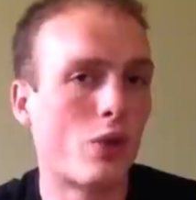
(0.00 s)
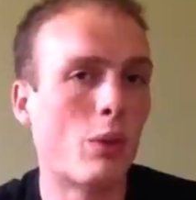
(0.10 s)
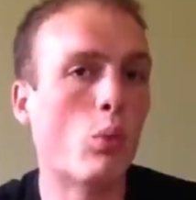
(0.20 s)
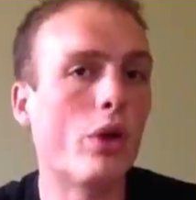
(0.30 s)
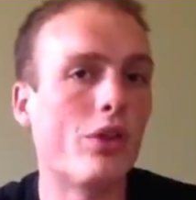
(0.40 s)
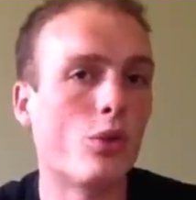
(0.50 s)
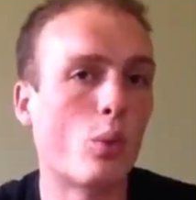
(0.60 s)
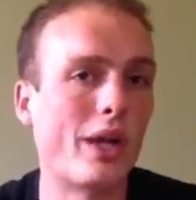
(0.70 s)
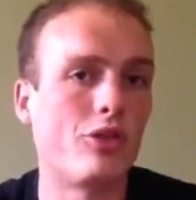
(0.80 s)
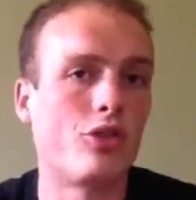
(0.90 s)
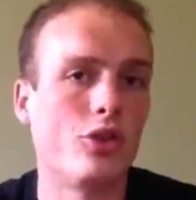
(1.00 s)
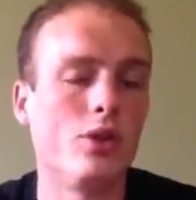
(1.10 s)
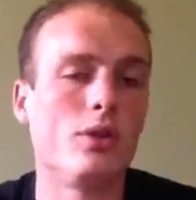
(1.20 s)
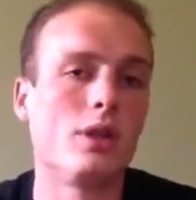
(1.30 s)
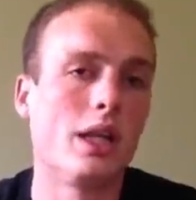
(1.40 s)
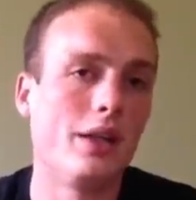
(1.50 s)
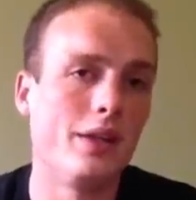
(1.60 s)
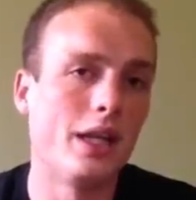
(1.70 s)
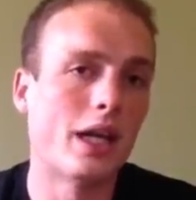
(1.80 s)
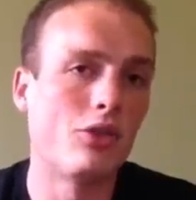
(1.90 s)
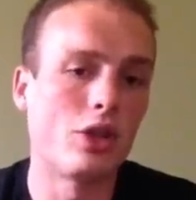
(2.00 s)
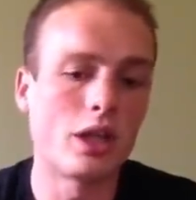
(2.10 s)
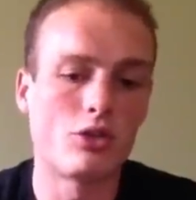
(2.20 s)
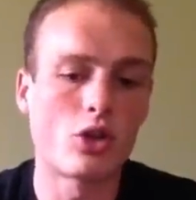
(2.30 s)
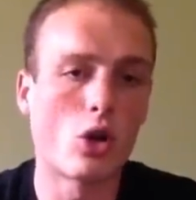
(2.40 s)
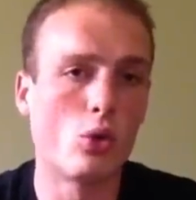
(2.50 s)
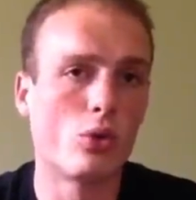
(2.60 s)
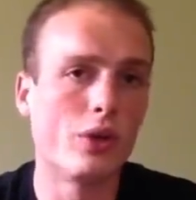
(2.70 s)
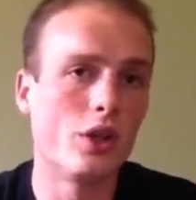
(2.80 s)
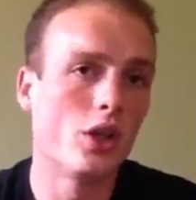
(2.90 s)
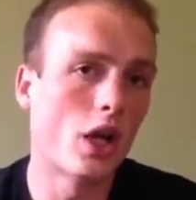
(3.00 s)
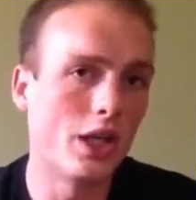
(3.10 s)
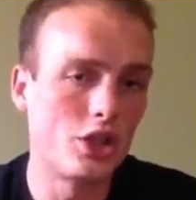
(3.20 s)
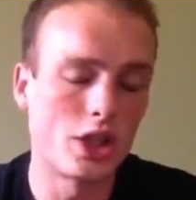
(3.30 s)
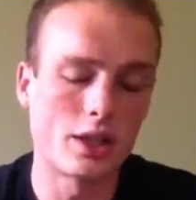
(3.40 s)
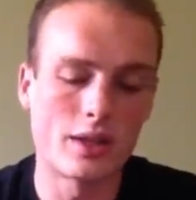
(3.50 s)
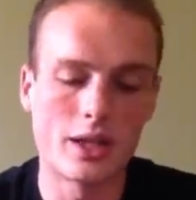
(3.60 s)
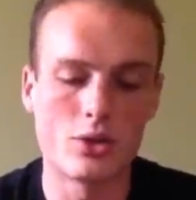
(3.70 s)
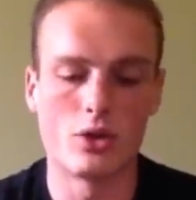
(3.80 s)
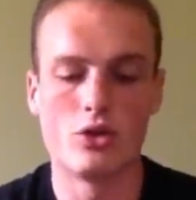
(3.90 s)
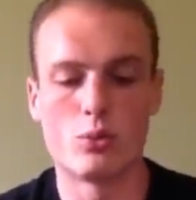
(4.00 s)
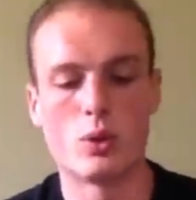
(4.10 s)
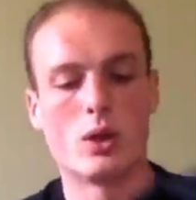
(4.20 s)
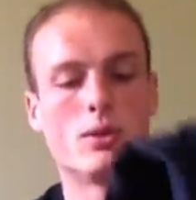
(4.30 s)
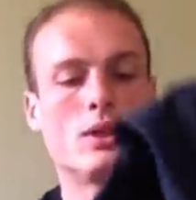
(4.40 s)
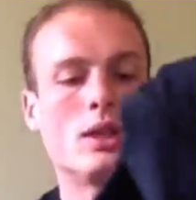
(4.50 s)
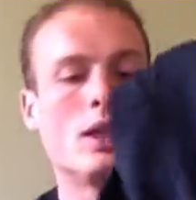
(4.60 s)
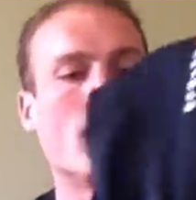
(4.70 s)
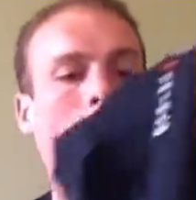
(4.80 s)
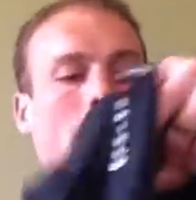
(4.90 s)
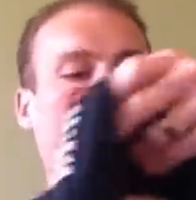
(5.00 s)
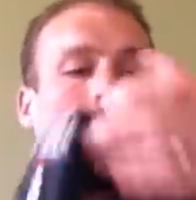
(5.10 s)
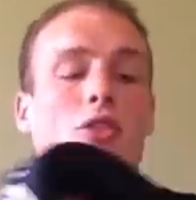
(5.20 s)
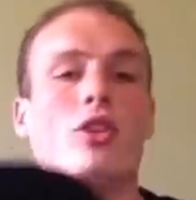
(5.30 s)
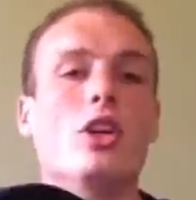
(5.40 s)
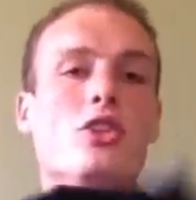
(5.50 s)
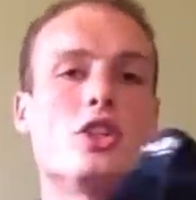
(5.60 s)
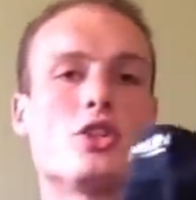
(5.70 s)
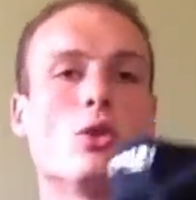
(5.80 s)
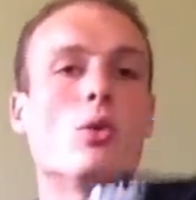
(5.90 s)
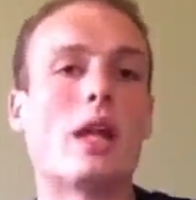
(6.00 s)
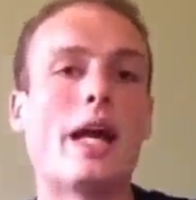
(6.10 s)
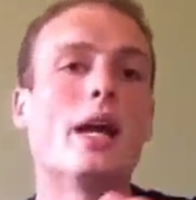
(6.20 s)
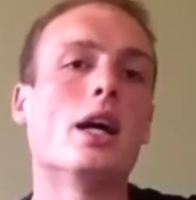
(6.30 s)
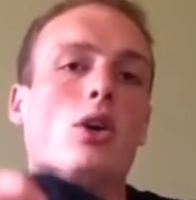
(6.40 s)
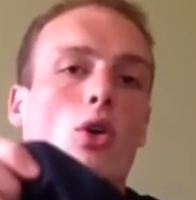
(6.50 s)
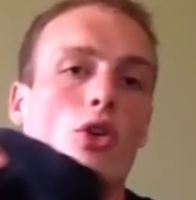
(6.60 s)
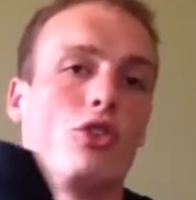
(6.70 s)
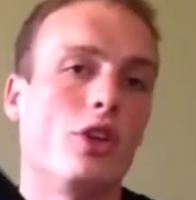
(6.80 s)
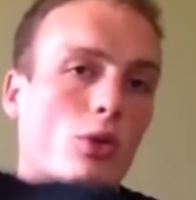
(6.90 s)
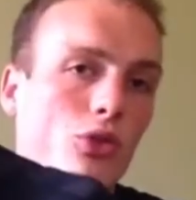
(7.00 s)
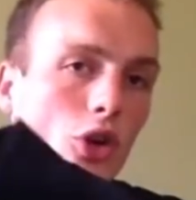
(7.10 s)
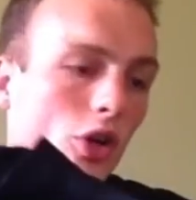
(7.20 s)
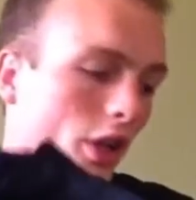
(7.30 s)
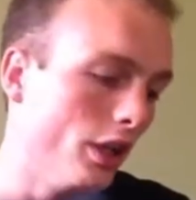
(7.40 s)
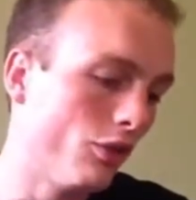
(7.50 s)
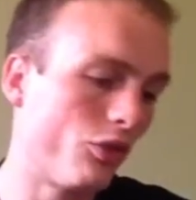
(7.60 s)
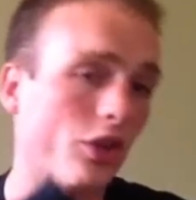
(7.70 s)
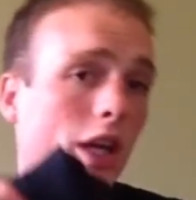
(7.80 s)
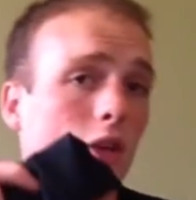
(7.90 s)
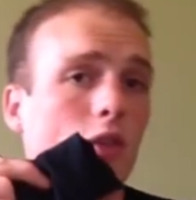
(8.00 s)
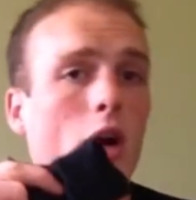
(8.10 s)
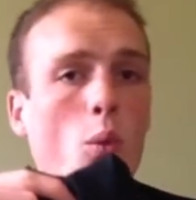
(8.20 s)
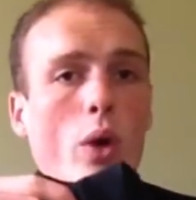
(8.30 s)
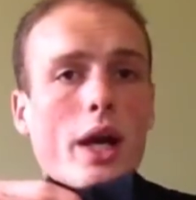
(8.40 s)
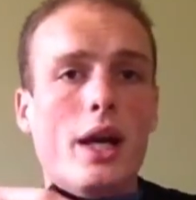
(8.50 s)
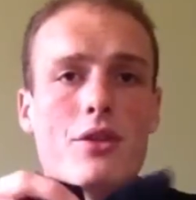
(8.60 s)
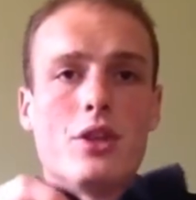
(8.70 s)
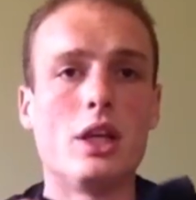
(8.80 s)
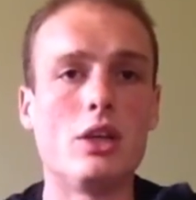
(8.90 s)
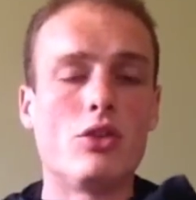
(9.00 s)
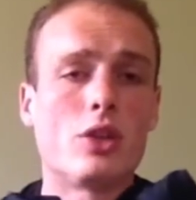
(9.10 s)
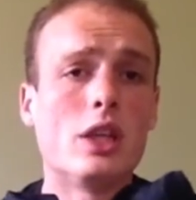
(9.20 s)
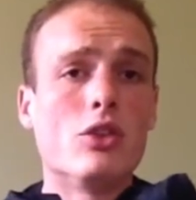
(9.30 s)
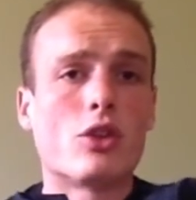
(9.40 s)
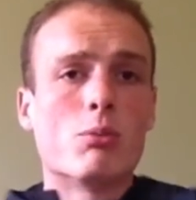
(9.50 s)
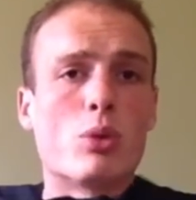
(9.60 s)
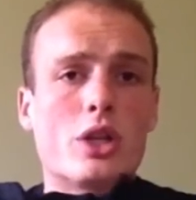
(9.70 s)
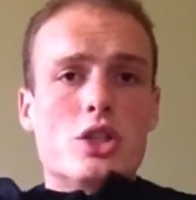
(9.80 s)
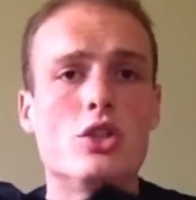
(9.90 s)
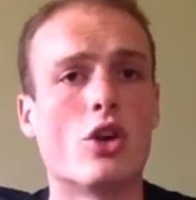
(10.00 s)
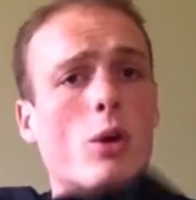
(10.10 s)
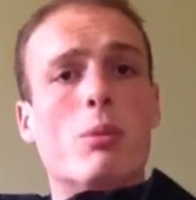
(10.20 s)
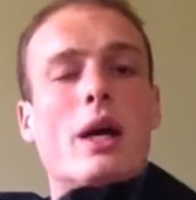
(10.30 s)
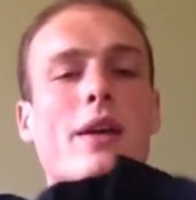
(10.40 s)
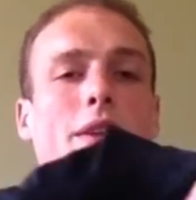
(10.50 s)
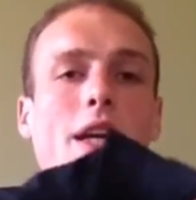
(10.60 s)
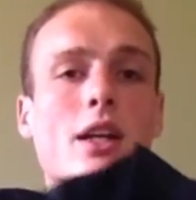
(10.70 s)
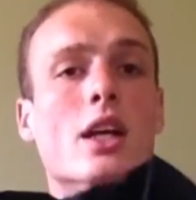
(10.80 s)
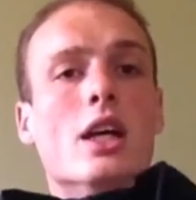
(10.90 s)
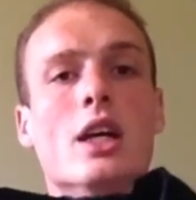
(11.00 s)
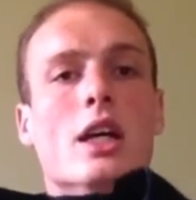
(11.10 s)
run with the wetsuit and then as it gets colder in the night, chuck that on as well um, as an additional layer or as an alternative. Say if I wear the skins compression top and then